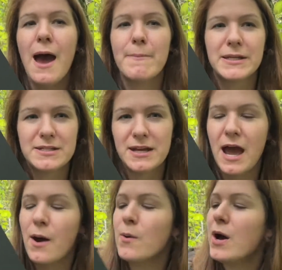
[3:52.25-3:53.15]
but
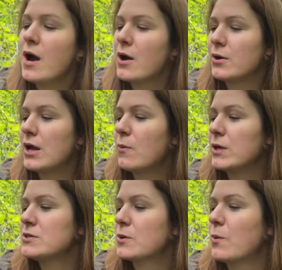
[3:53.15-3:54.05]
now Rhoda
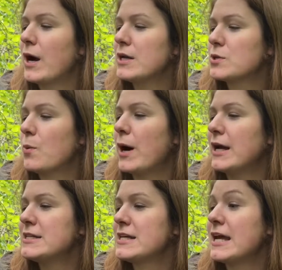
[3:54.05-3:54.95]
went
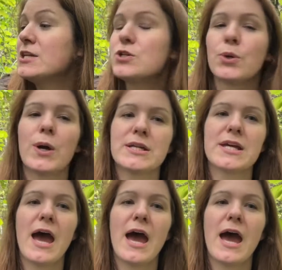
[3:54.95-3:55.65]
quite into it